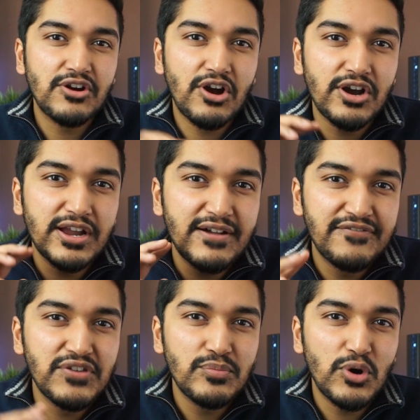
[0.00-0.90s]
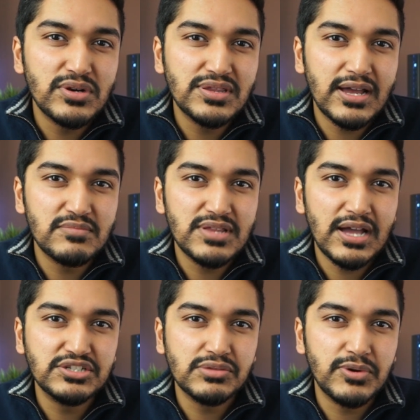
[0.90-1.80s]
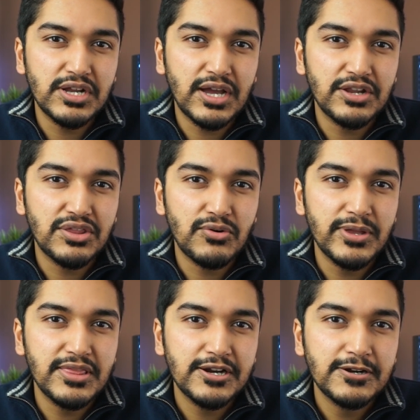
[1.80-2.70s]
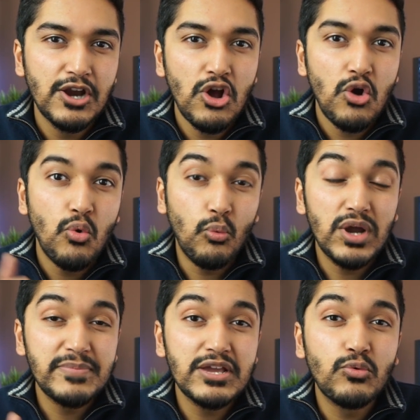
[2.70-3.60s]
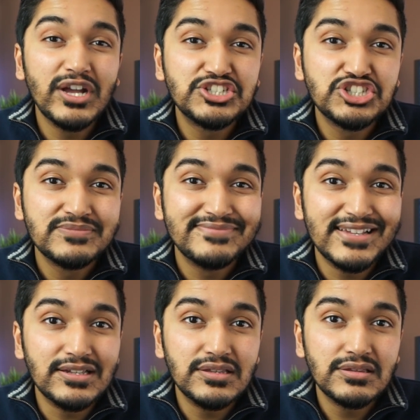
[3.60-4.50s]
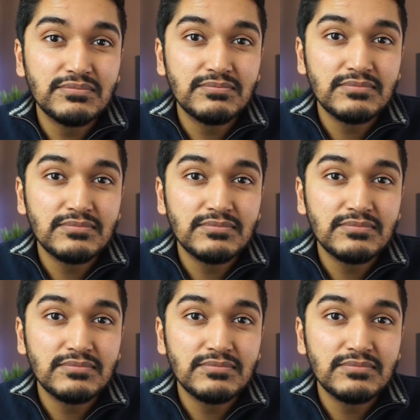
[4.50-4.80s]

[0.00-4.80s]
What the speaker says: are a few bonus items I just want to kind of throw in there. One being which is